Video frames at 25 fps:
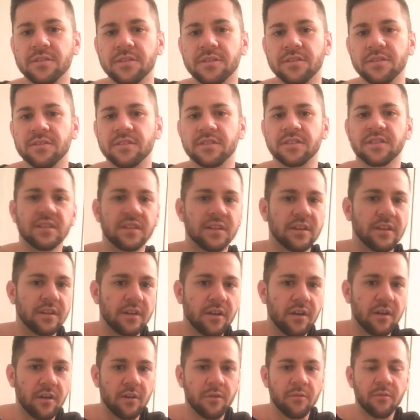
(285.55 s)
So this is going to
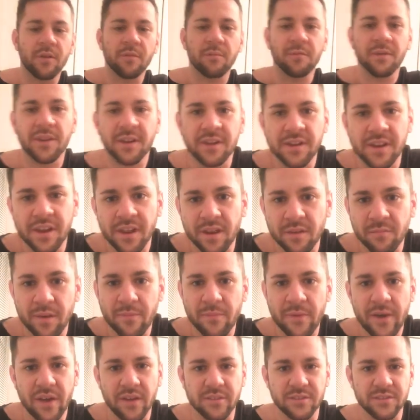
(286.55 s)
get awkward. I'm going to take my
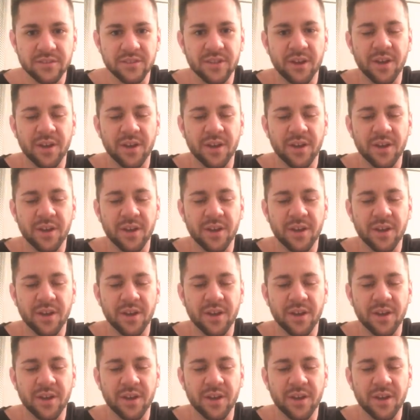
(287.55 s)
pants